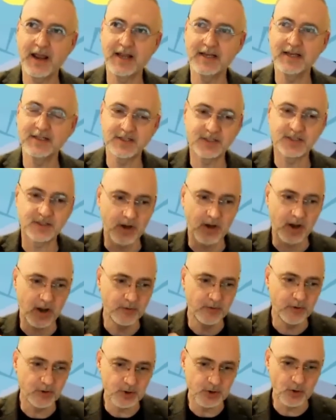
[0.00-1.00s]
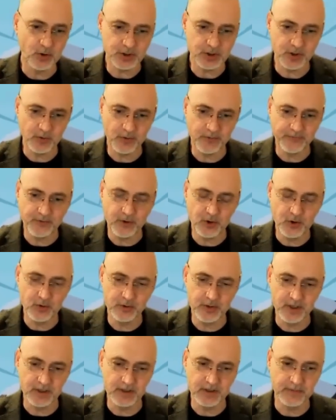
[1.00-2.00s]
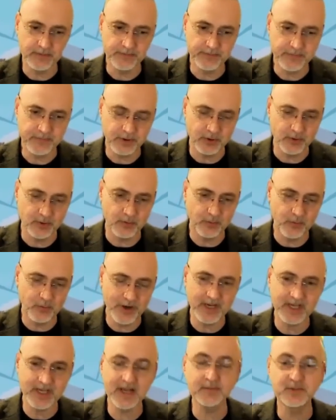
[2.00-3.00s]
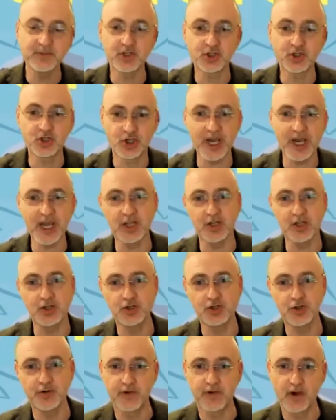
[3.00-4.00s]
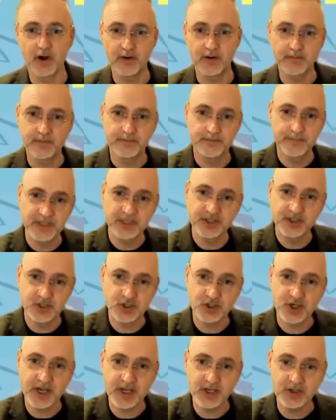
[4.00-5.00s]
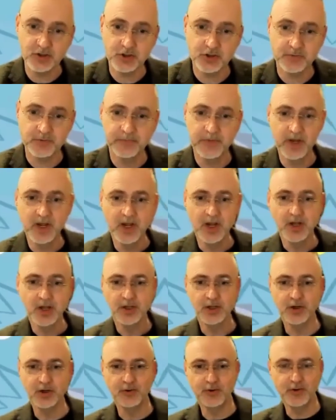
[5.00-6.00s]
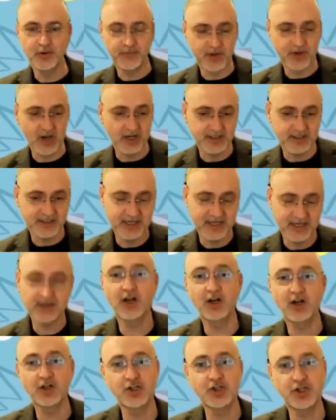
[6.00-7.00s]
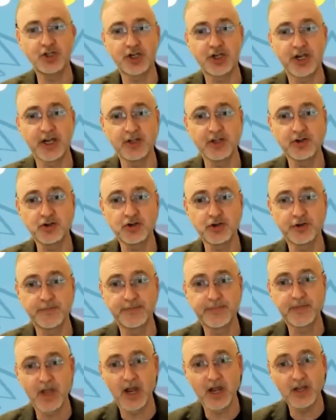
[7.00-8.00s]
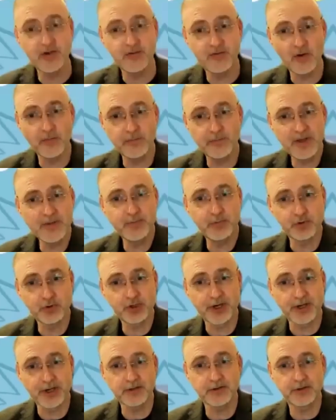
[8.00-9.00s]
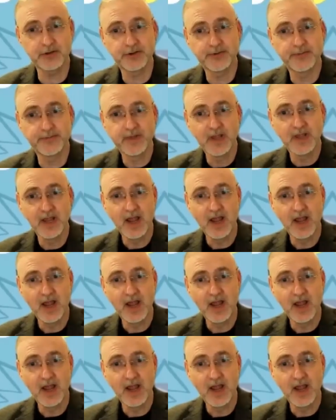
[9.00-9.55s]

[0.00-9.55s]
And there's also a view that, when it comes to change, you've got business change, you've got technology change, and you've got people change.